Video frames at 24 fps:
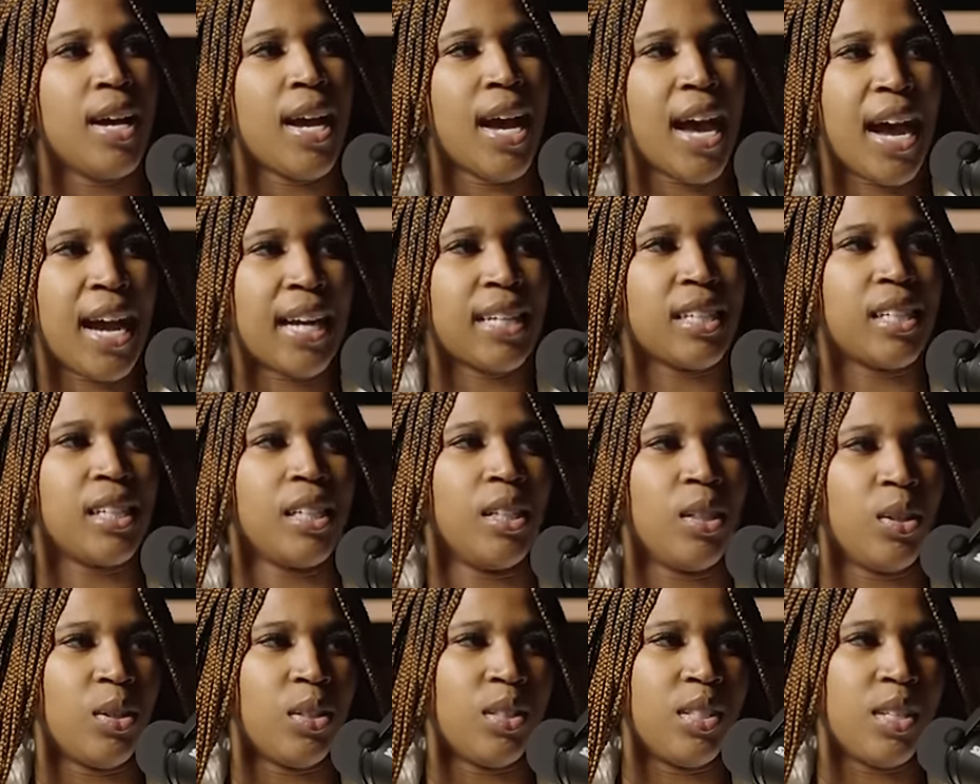actually
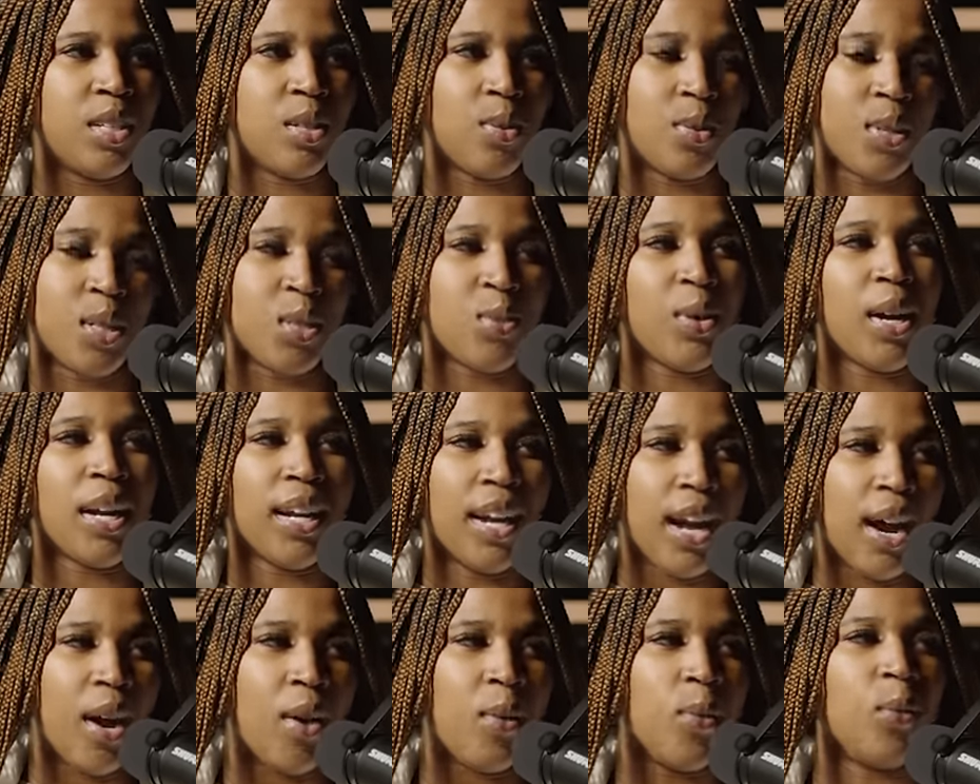learn this, which is why
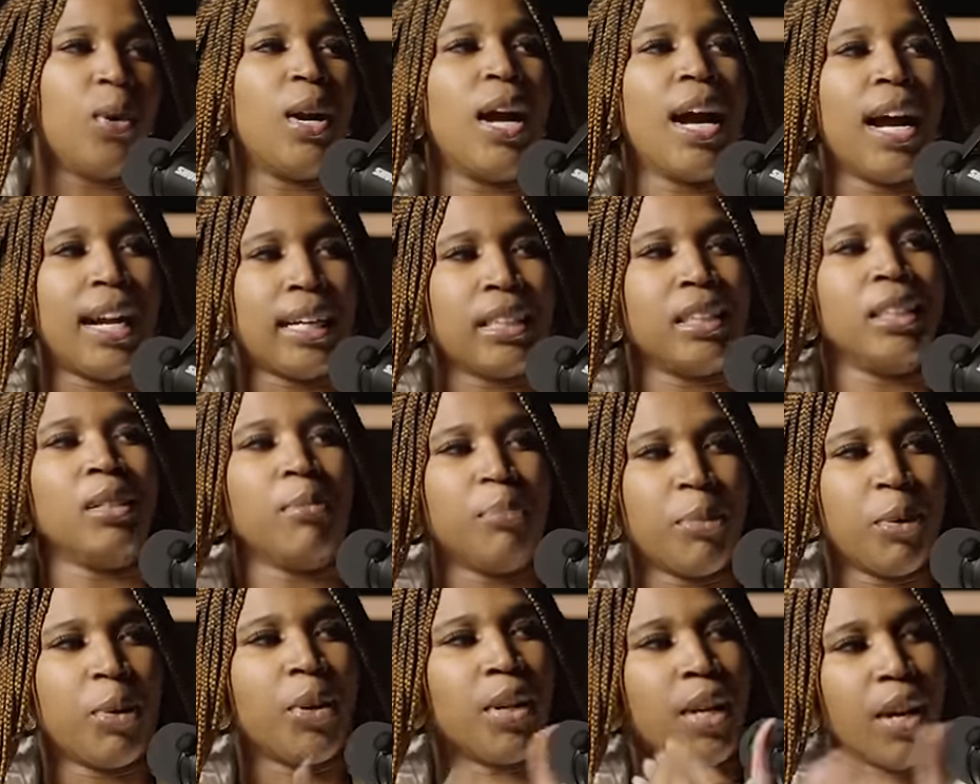now we're actually
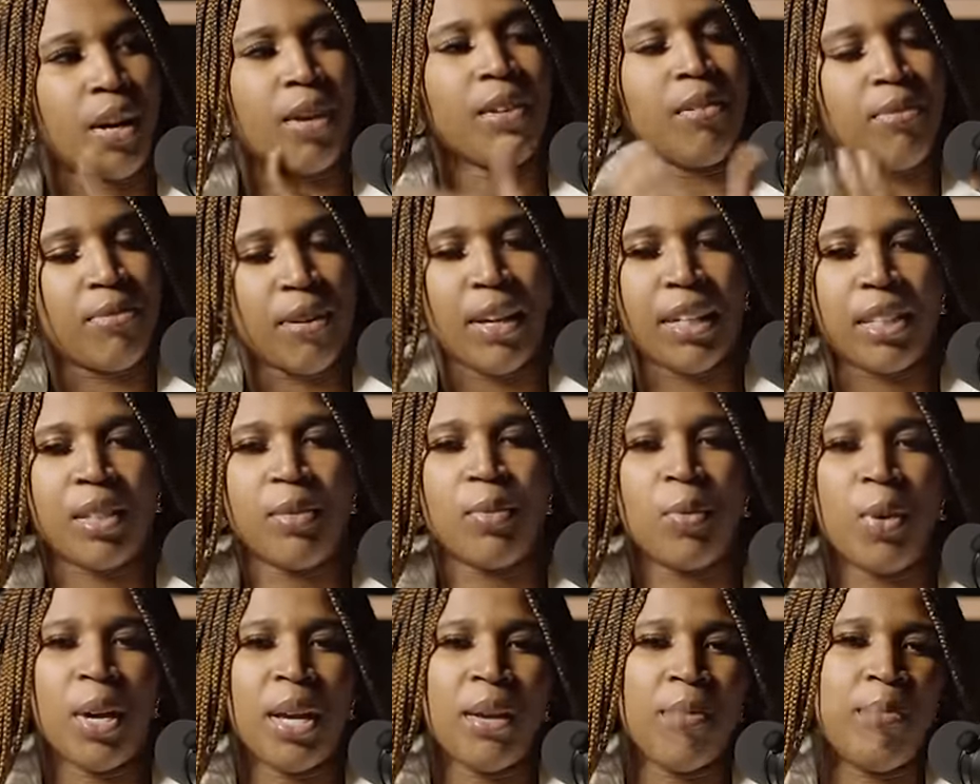building out an effective
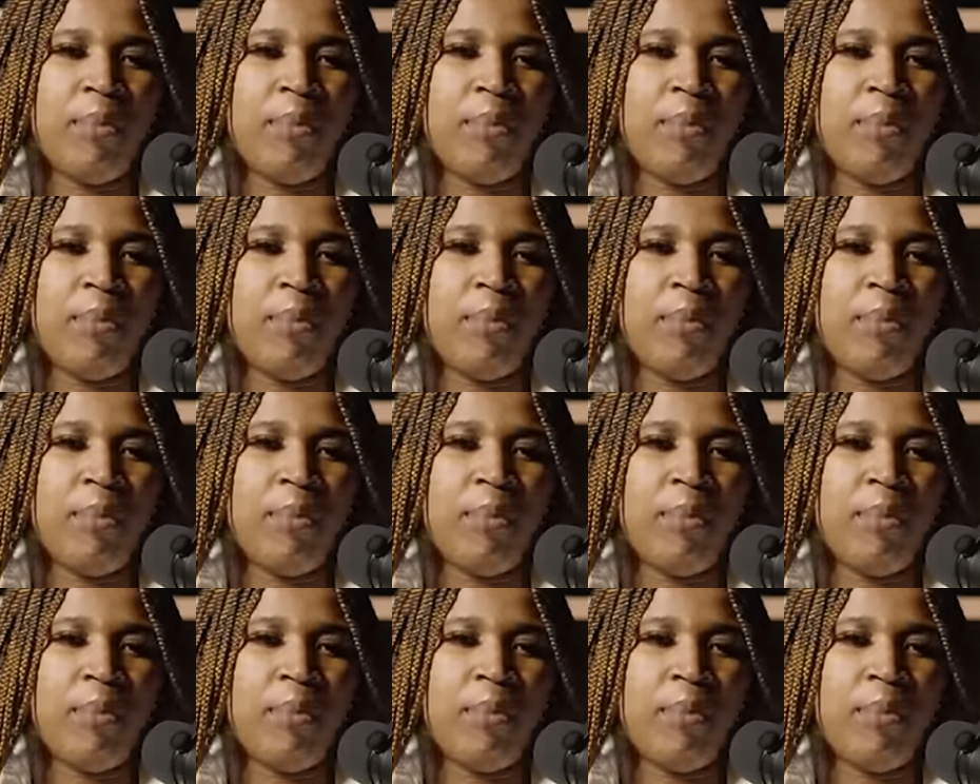way.